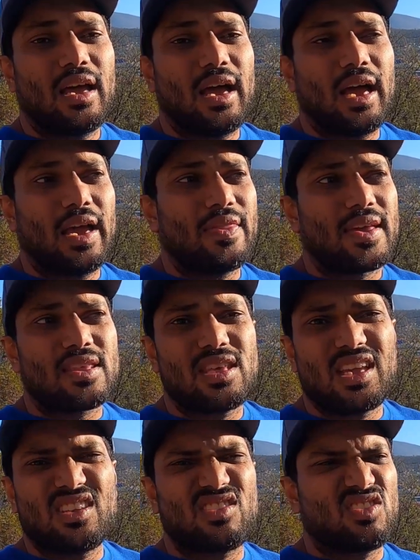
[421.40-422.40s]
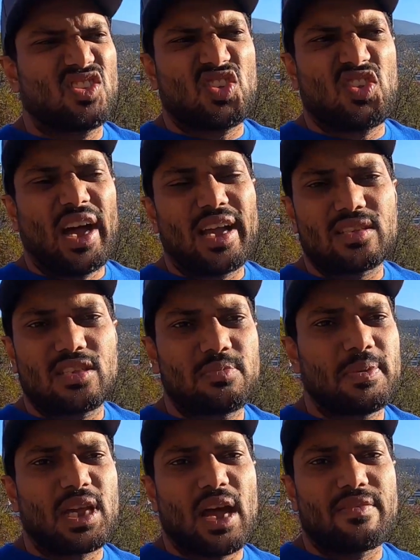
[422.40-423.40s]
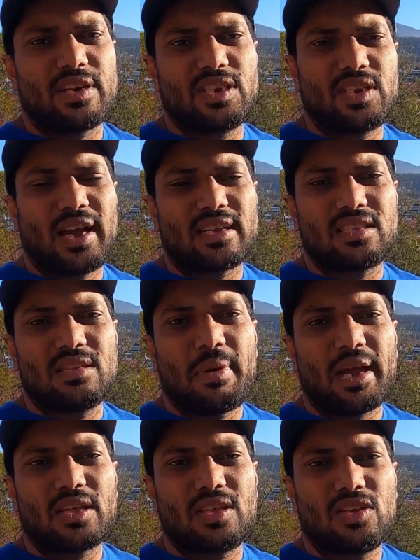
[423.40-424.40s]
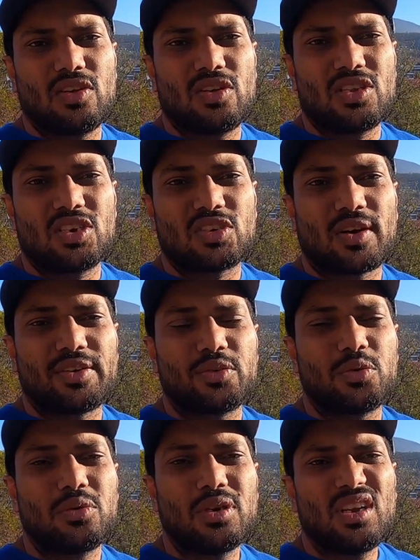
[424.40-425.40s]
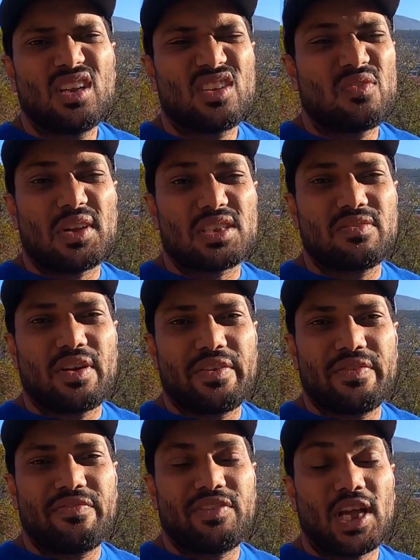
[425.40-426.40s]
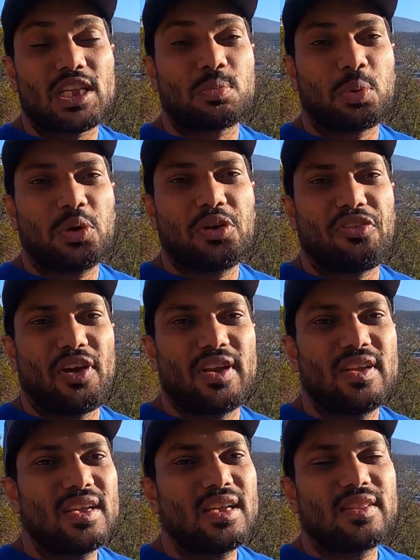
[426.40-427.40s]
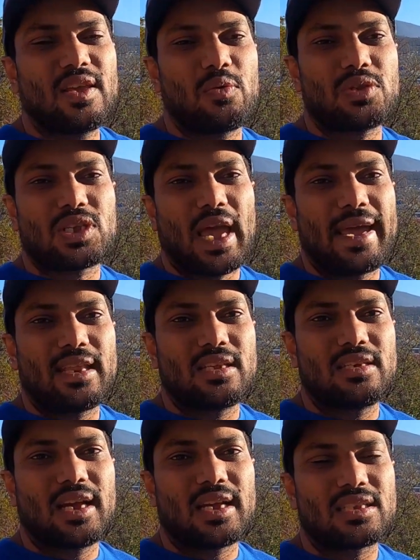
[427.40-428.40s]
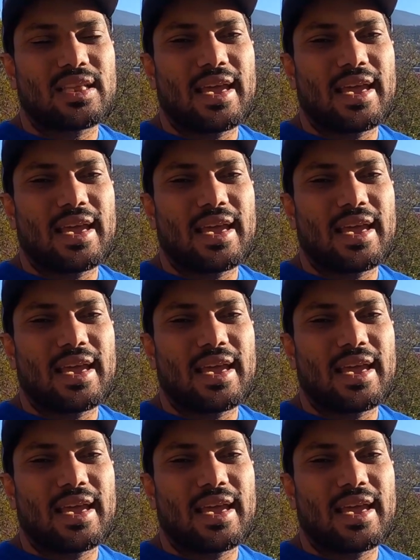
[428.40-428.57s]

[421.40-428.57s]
And the other thing is just dust. It's been covered in dust in the back of the ute, and the trundle. It wasn't very dust proof, and the thing was caked in dust.